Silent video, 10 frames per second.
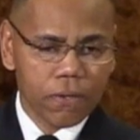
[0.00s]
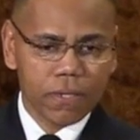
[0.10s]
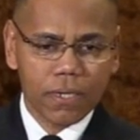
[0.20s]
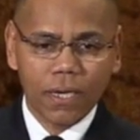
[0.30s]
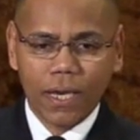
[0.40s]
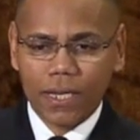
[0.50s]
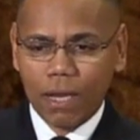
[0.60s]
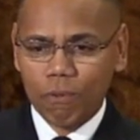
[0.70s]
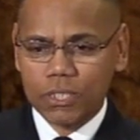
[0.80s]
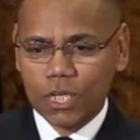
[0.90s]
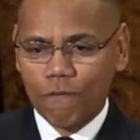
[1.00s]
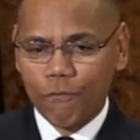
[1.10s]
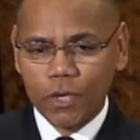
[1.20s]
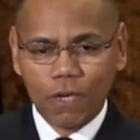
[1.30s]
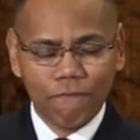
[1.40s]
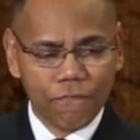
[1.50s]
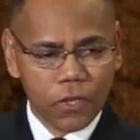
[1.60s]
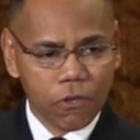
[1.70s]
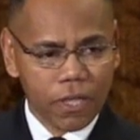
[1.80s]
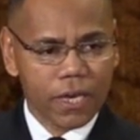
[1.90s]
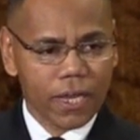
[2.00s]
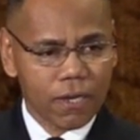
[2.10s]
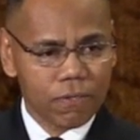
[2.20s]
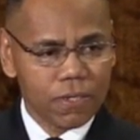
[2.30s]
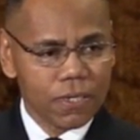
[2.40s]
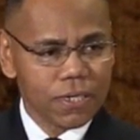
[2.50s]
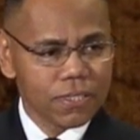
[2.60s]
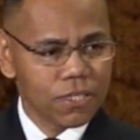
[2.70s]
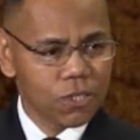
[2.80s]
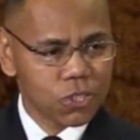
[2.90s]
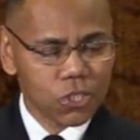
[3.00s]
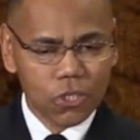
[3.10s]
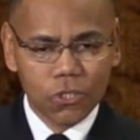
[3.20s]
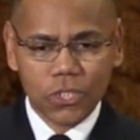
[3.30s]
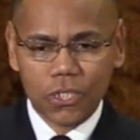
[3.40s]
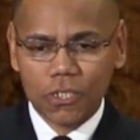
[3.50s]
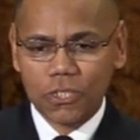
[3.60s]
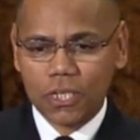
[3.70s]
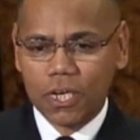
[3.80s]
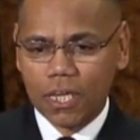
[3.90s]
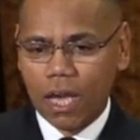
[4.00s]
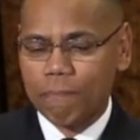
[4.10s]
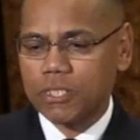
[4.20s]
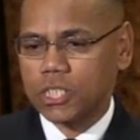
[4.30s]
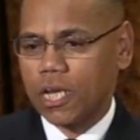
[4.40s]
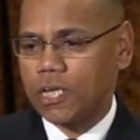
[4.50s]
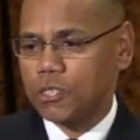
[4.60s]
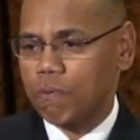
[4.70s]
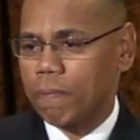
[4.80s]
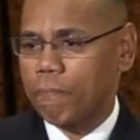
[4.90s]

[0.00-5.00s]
Area. And I would tell you, if we can figure that out, then the solutions to climate change